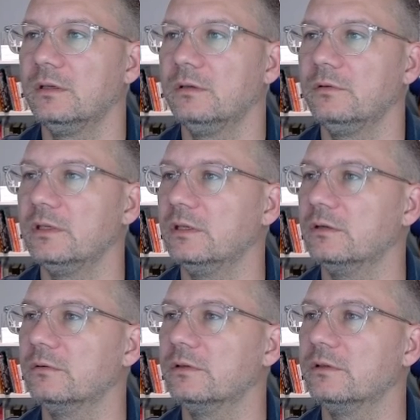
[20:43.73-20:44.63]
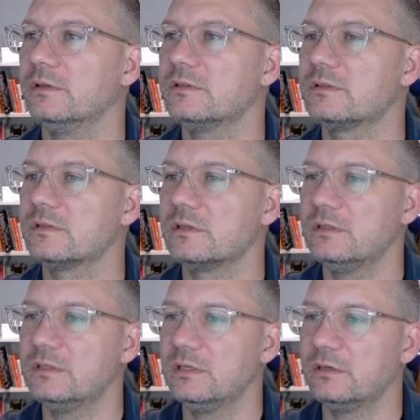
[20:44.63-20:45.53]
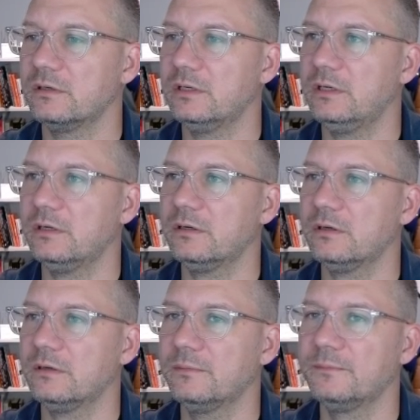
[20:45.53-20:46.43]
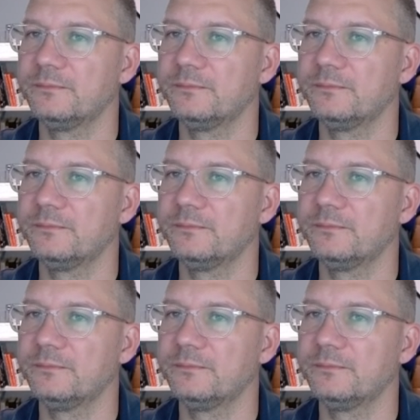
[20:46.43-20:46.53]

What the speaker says: We can get rid of this container here.